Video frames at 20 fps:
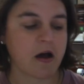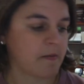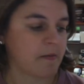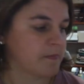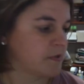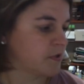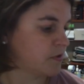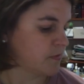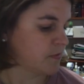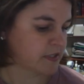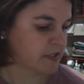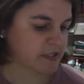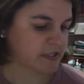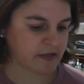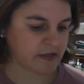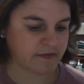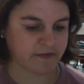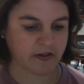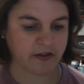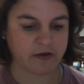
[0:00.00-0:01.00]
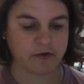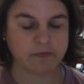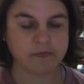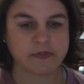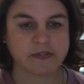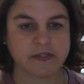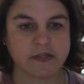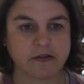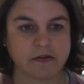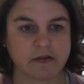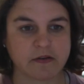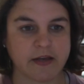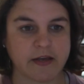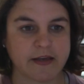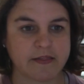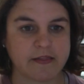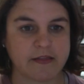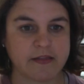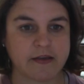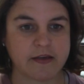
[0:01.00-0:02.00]
Tuition envelopes that look
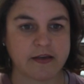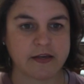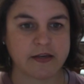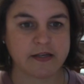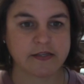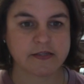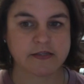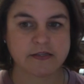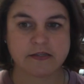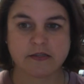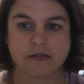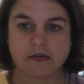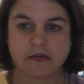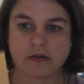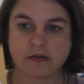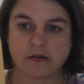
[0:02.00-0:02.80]
like this